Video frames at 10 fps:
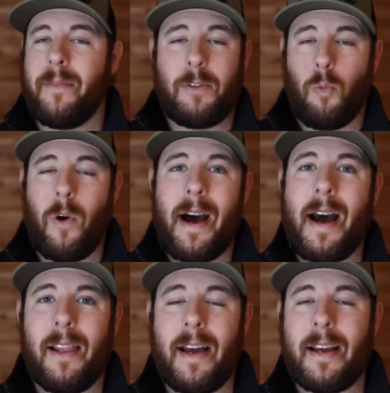It's what
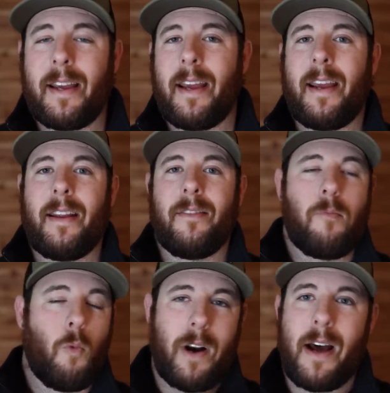I like, and
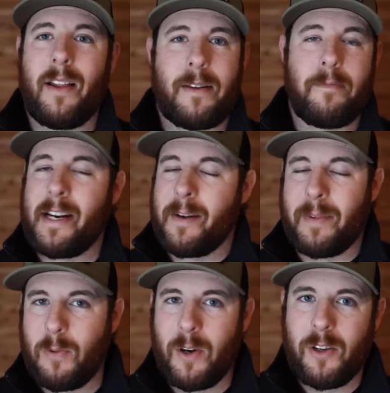what I like may not
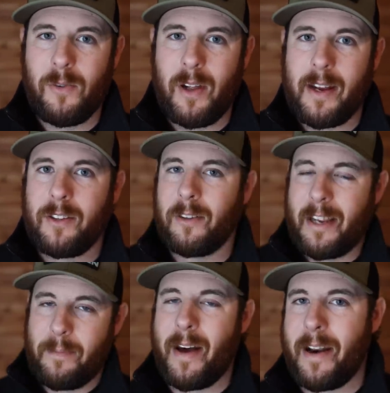be what you like, so
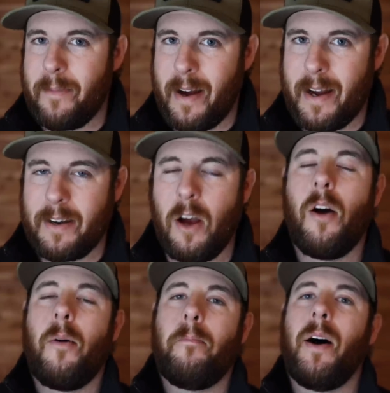keep that in mind.
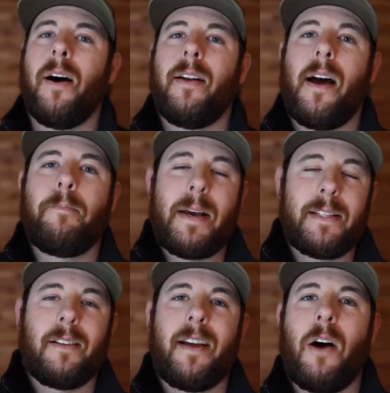But
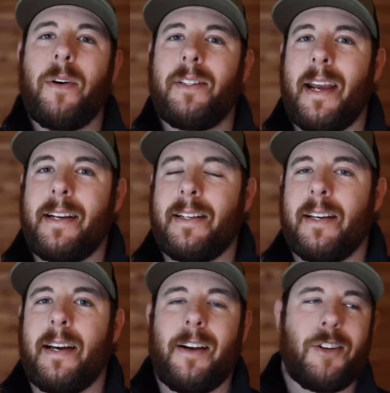basically, I went to
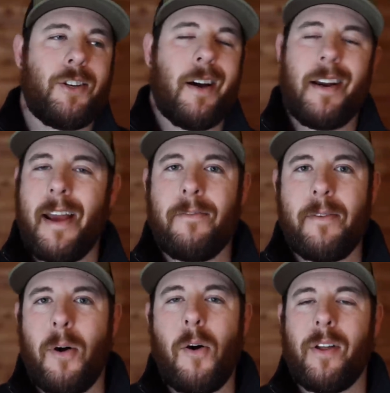ATA, I shot every
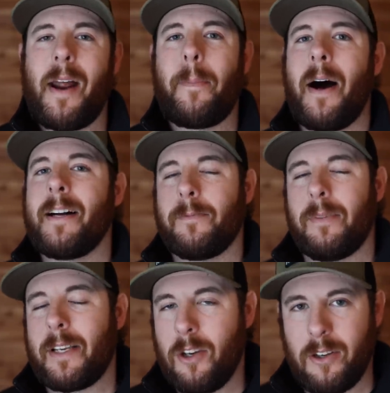bow that I
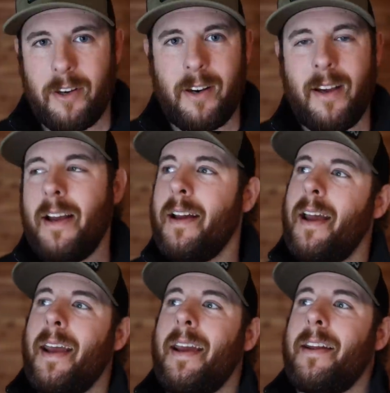possibly could,
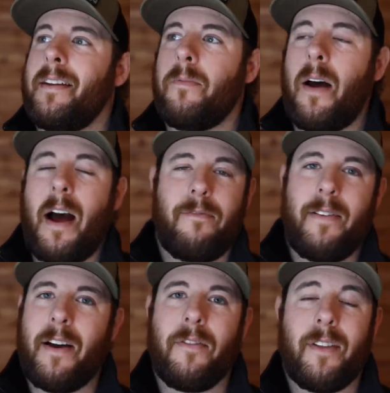and I
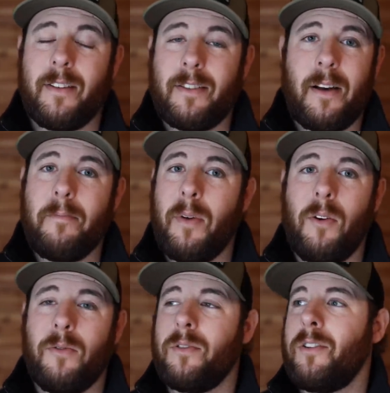found that some
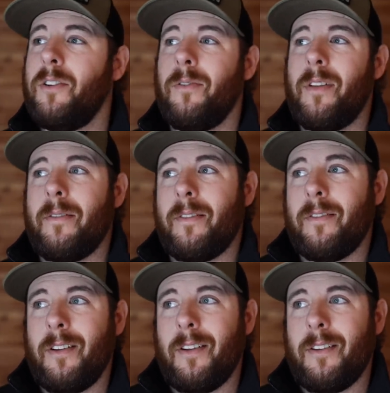bows, you know,
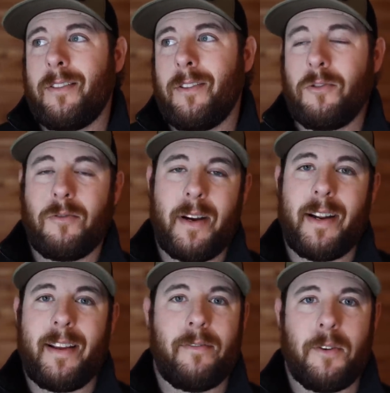the social
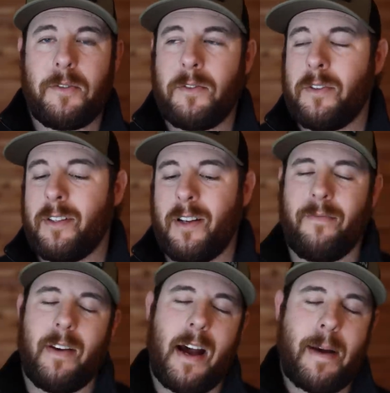media influencers and
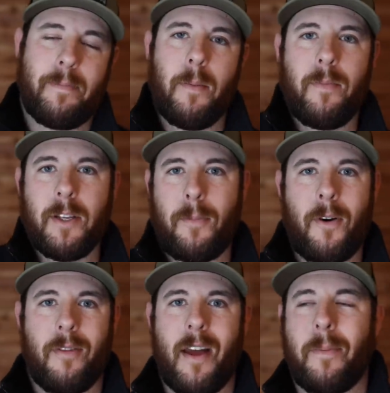stuff, they hype up this
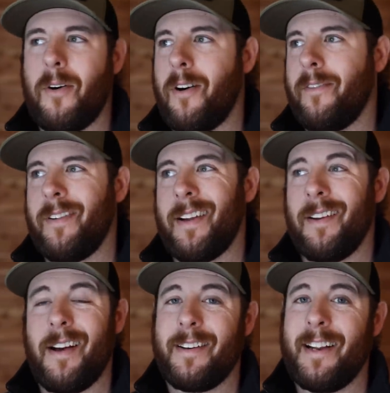part or that part of it, and a
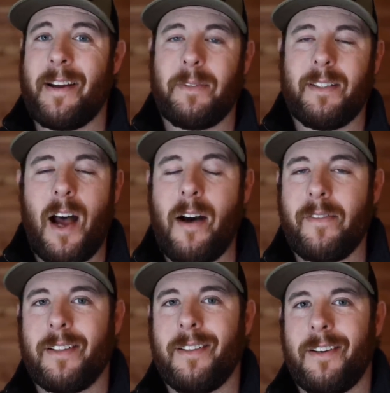lot of times it's
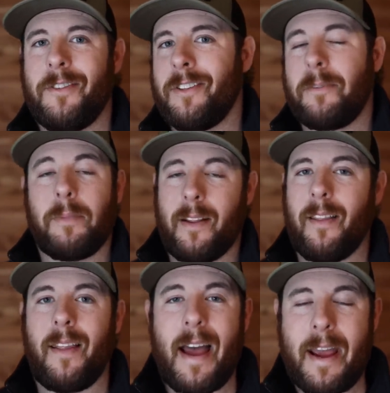obvious that they're just completely
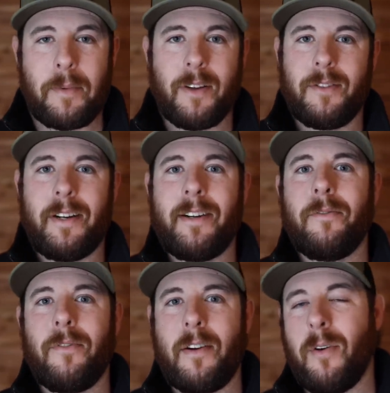lying because they're getting
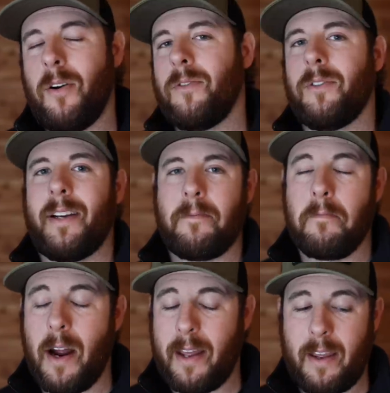free bows or getting
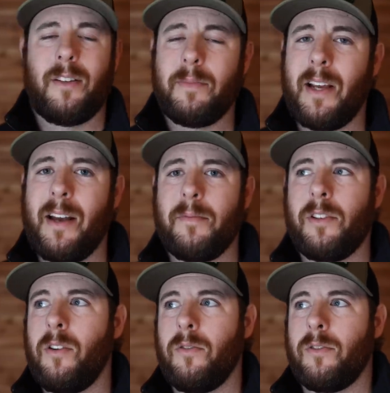money. Sometimes,
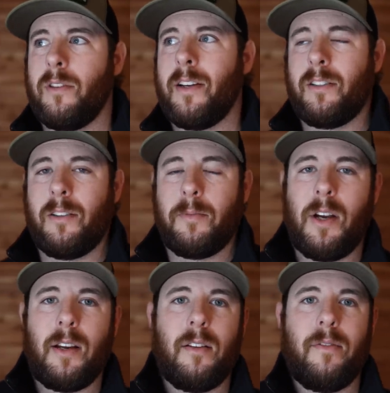you know, it's
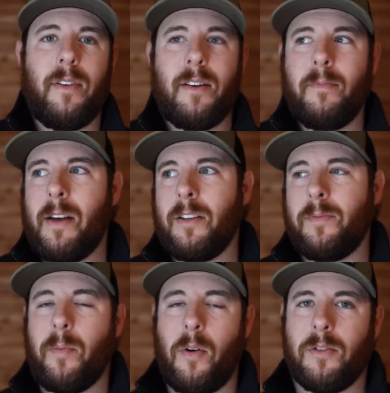subjective and it might just
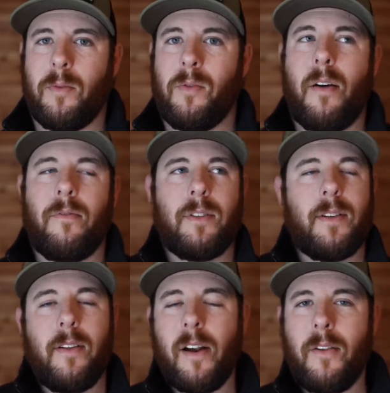be personal preference,
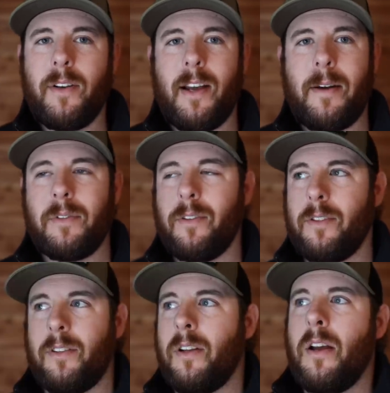and then other times
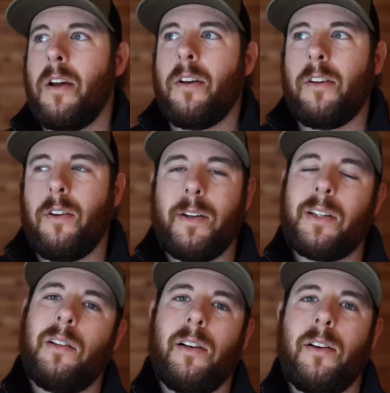it's, you know, it's
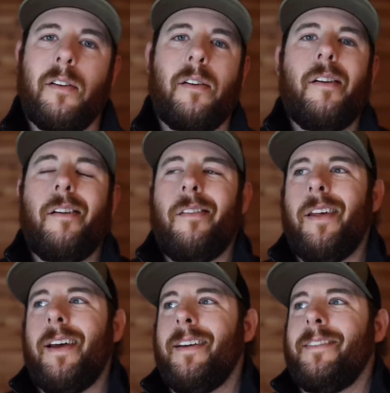clear
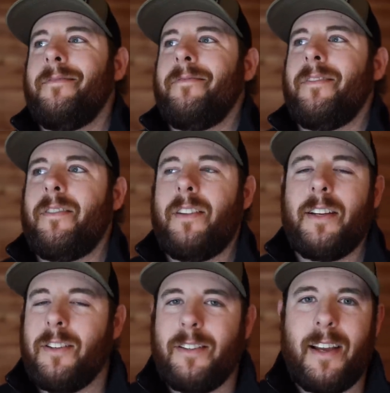that they
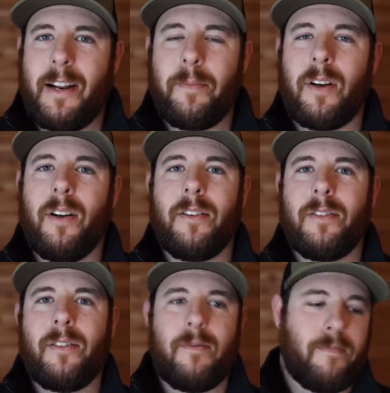just said it
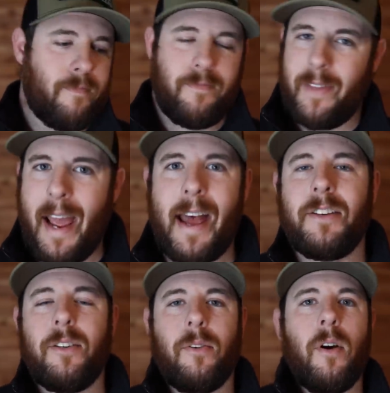because they
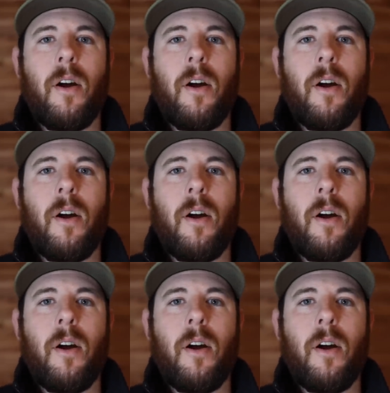had to.